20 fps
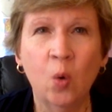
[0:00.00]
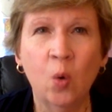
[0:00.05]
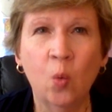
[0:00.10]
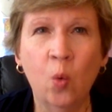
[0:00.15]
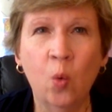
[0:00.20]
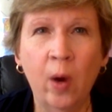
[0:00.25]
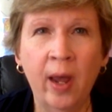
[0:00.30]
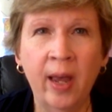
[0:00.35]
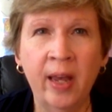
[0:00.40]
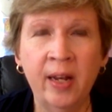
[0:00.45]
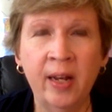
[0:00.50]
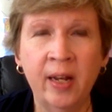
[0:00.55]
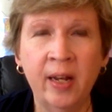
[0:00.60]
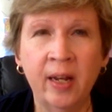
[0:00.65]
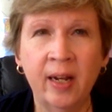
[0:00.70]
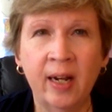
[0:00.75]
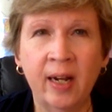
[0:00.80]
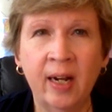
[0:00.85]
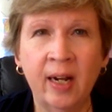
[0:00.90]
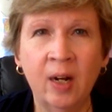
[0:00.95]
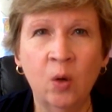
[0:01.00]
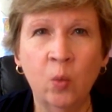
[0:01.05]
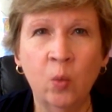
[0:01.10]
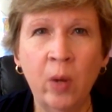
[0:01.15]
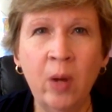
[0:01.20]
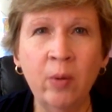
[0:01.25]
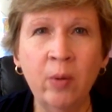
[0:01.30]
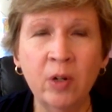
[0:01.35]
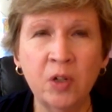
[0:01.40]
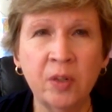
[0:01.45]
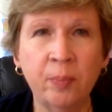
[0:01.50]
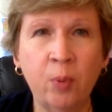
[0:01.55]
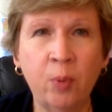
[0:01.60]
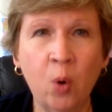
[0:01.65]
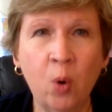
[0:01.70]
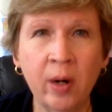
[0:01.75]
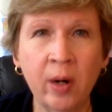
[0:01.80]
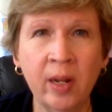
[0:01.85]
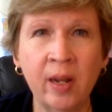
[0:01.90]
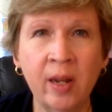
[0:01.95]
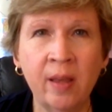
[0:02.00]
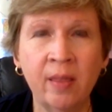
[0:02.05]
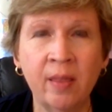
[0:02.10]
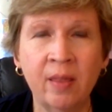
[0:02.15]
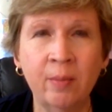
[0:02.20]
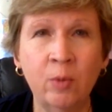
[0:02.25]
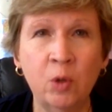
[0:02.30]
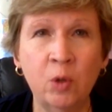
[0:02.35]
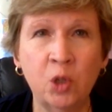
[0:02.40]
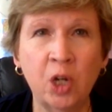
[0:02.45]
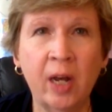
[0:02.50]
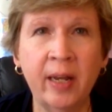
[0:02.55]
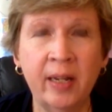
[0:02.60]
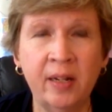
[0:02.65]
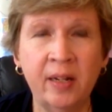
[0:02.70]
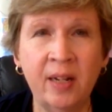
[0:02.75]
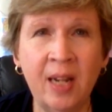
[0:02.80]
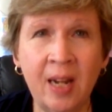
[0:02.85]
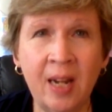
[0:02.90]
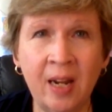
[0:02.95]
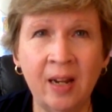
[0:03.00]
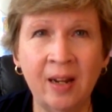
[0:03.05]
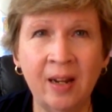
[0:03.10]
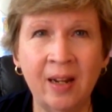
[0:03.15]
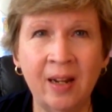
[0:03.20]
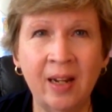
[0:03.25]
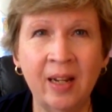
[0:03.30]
when uh, we were supporting the Mujahideen